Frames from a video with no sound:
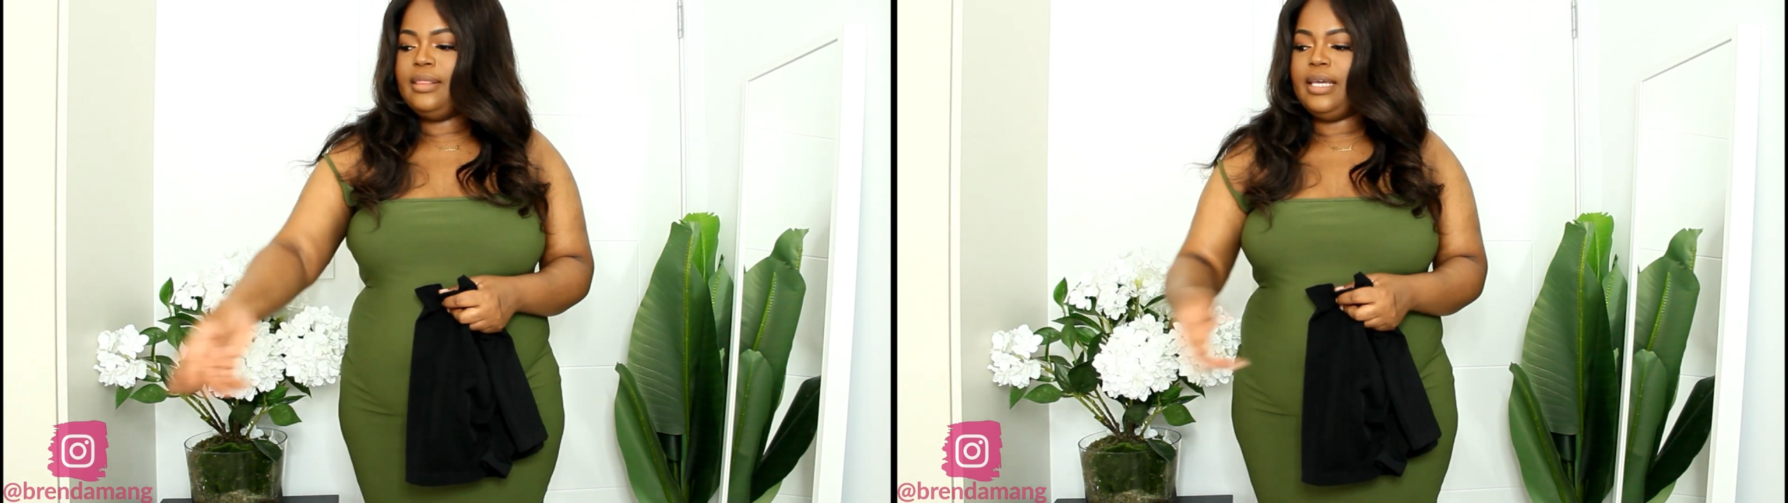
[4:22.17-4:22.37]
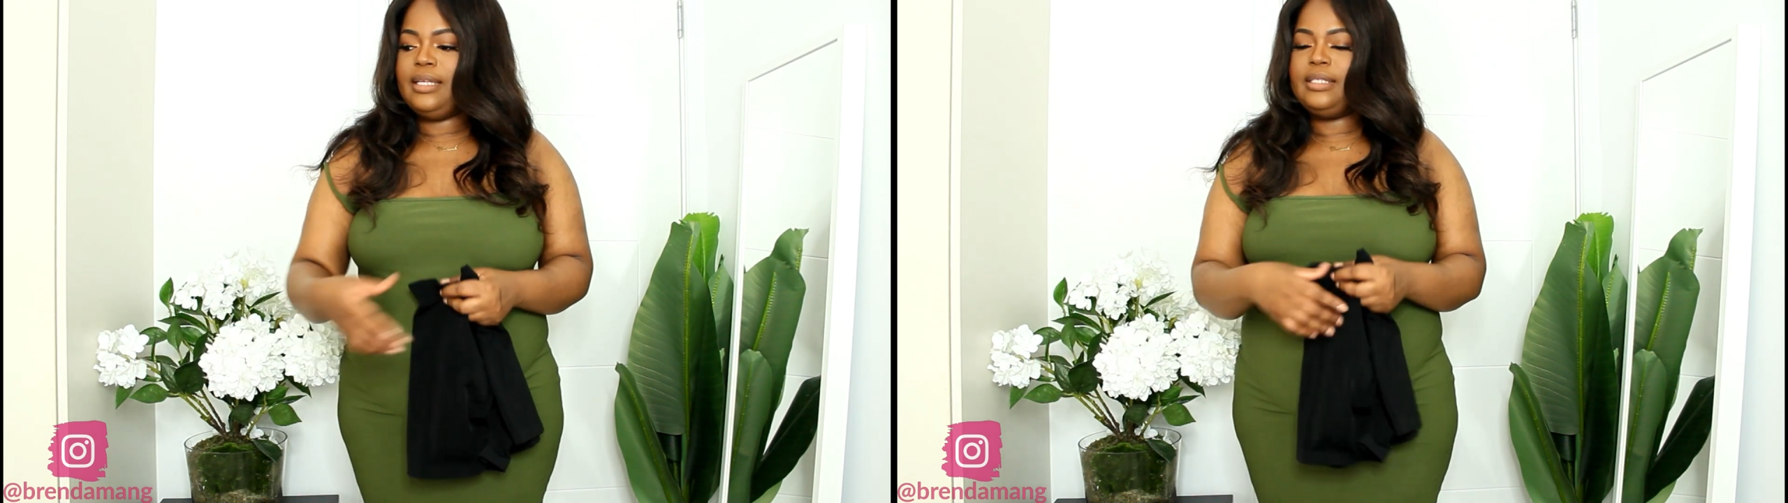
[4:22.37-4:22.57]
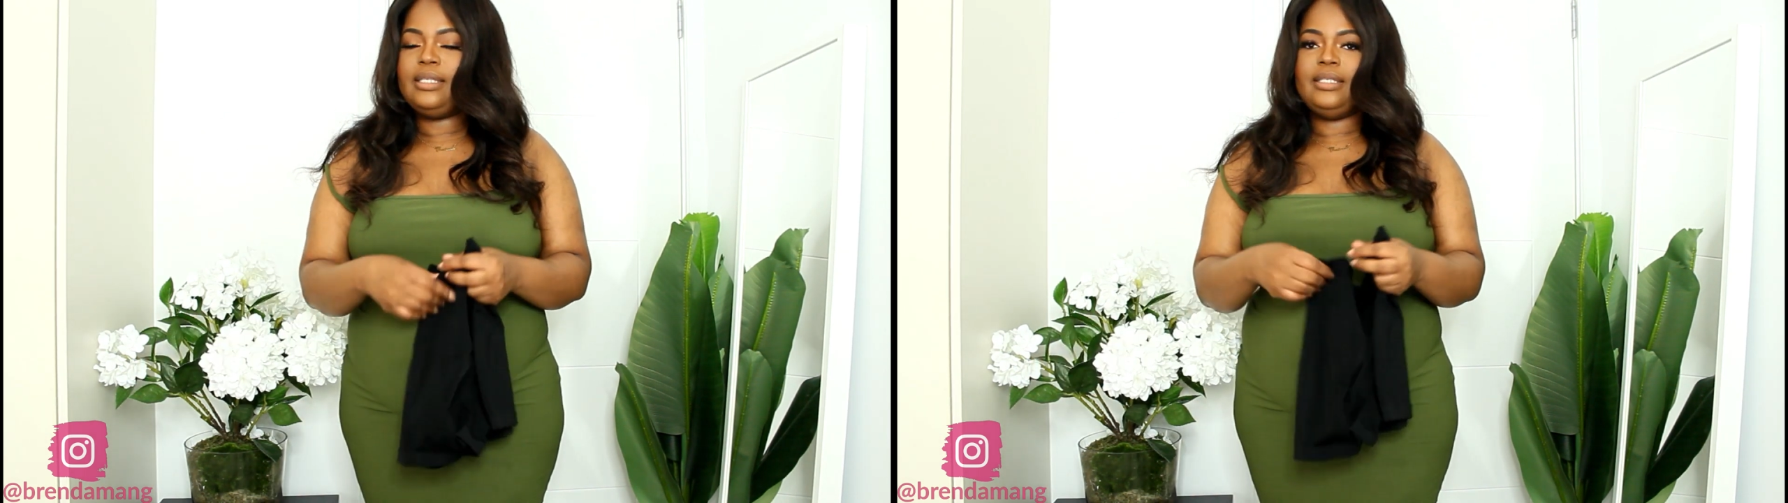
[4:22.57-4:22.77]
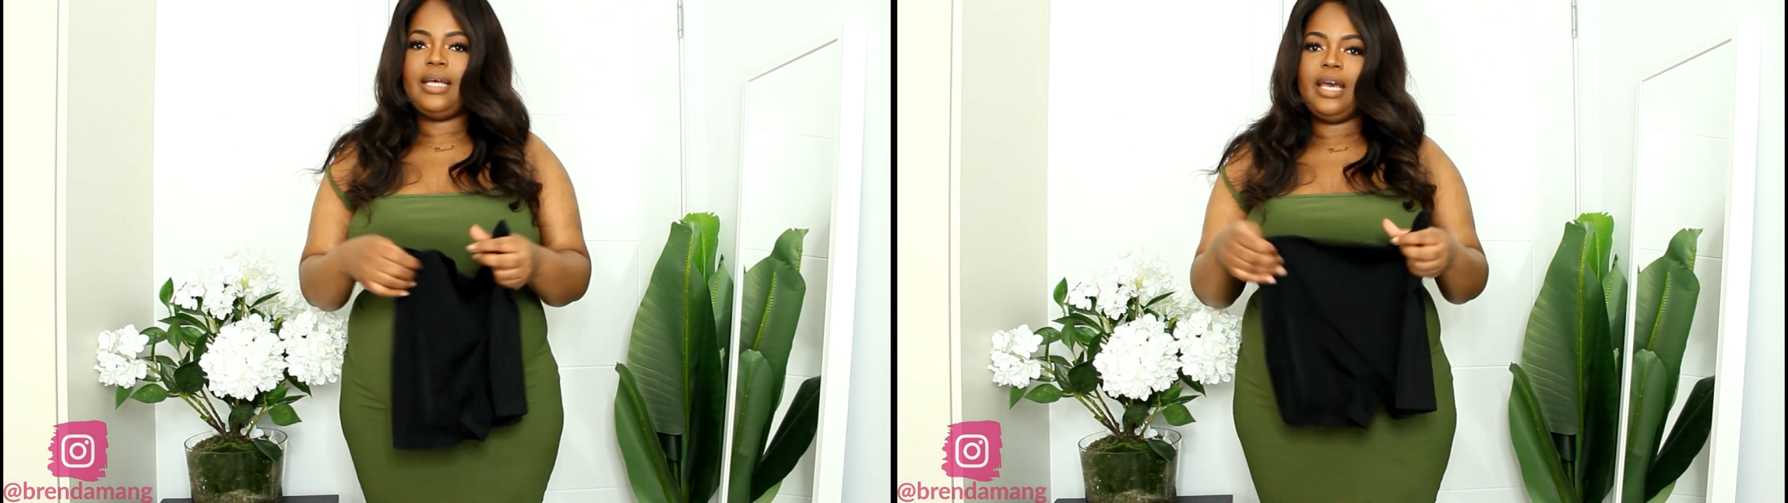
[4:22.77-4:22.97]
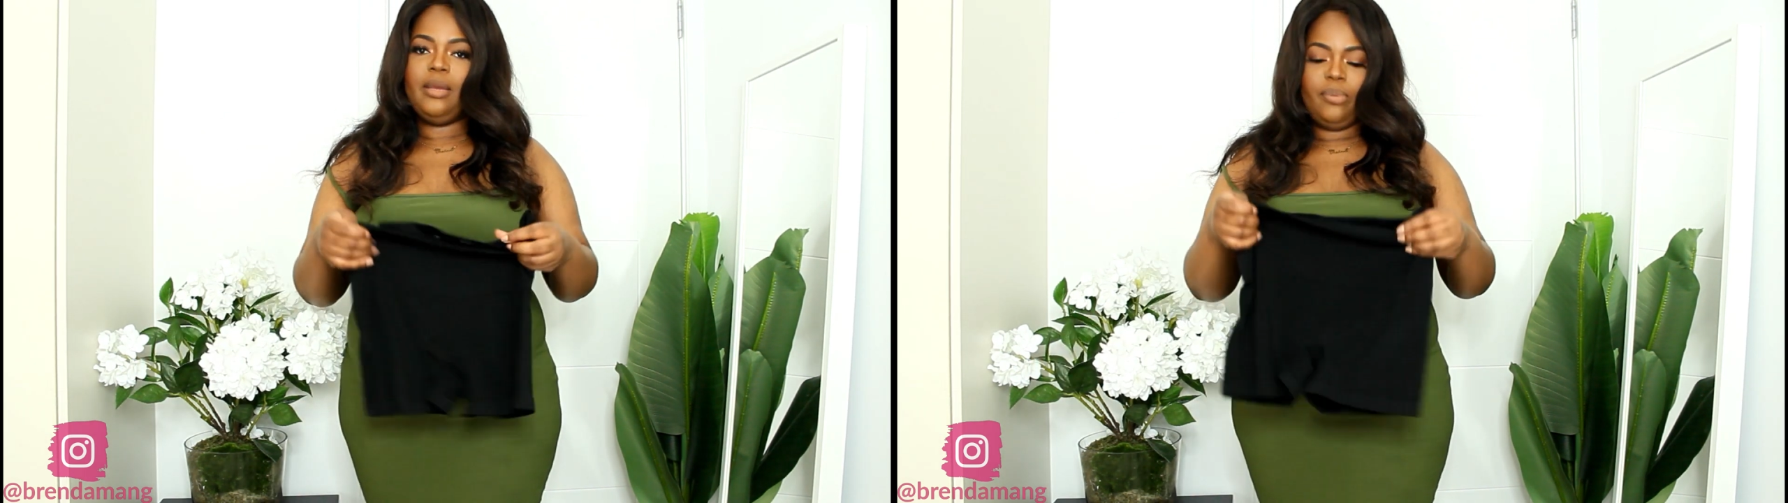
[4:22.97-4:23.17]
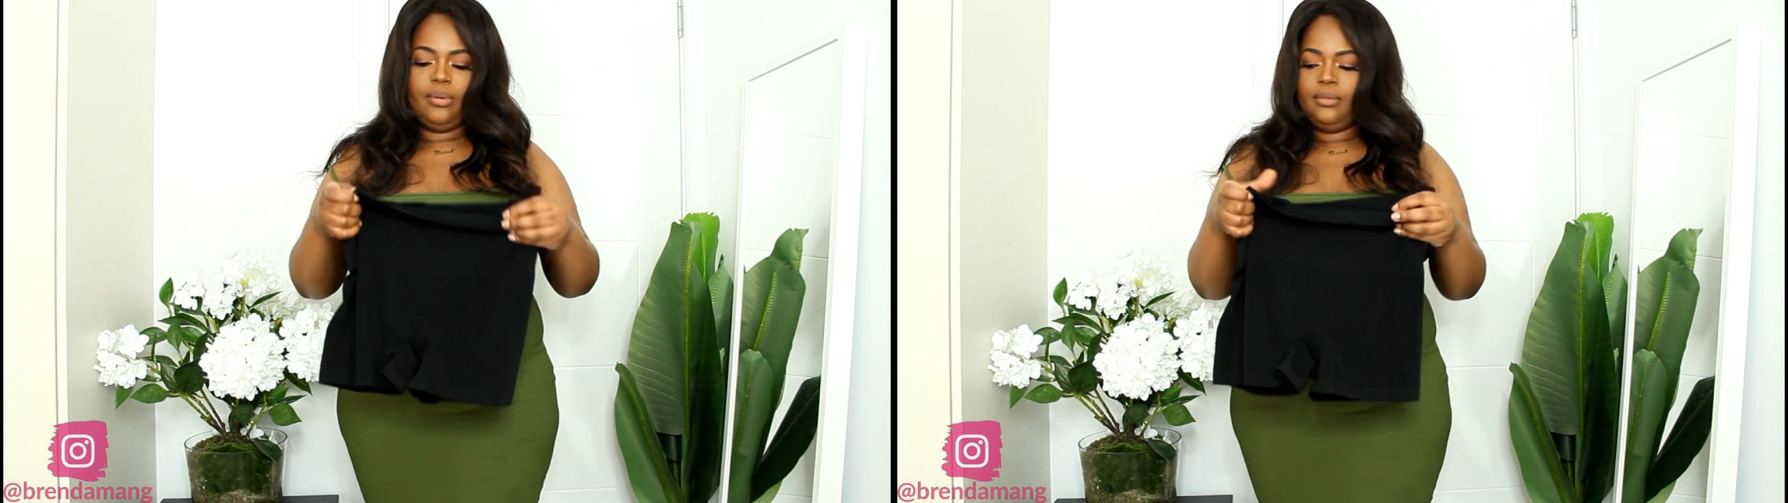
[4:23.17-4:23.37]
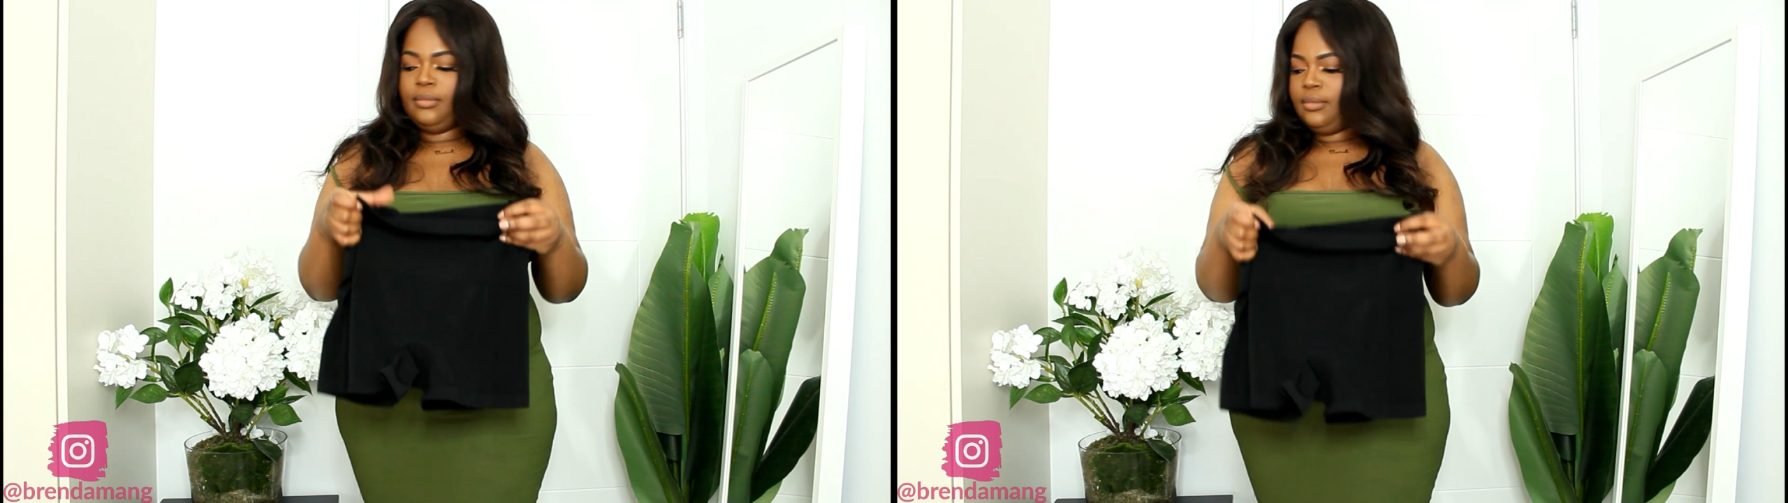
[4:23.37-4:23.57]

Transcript: this type of